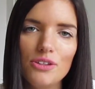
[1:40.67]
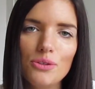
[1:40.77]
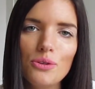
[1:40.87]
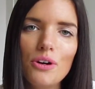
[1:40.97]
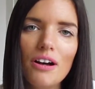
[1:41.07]

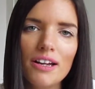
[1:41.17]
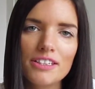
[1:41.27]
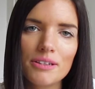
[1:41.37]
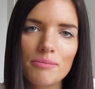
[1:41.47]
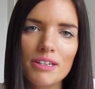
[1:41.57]
Your
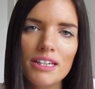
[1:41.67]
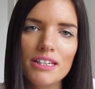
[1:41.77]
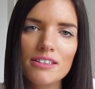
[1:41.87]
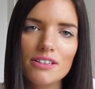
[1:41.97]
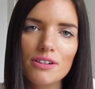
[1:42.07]
item
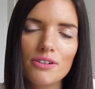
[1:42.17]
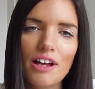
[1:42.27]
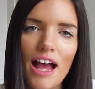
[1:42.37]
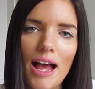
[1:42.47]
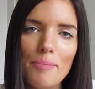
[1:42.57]
needs to
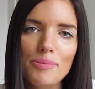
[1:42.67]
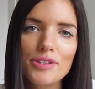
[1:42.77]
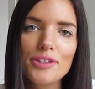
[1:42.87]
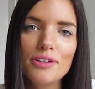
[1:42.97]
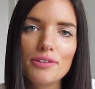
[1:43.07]
look
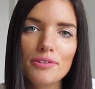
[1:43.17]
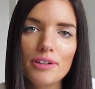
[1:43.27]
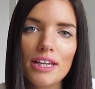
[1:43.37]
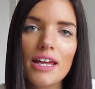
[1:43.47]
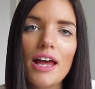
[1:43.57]

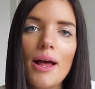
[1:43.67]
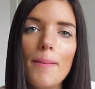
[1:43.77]
absolutely